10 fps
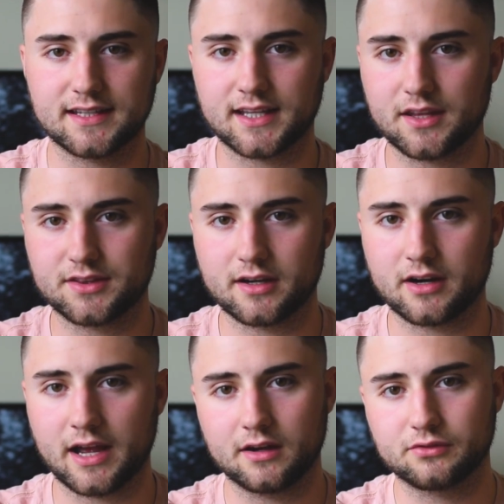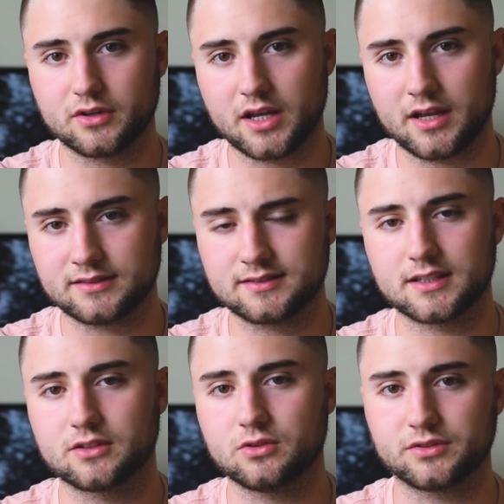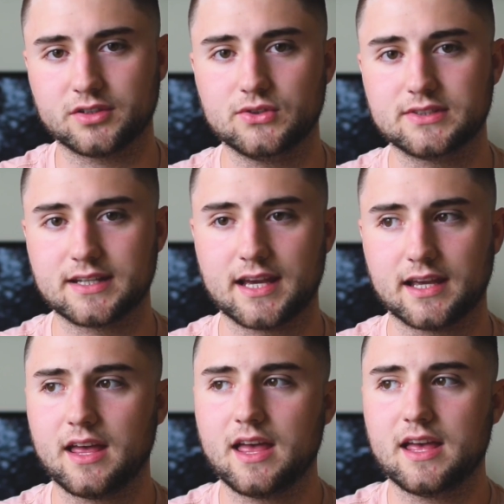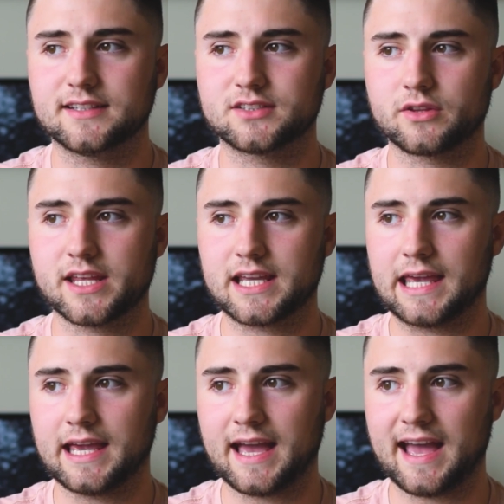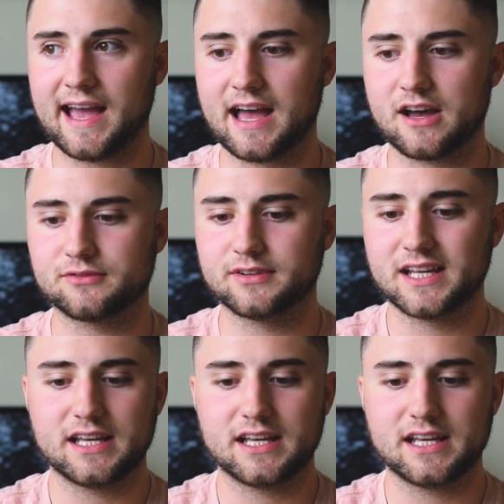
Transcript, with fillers: that get there every single Tuesday, so they can't have,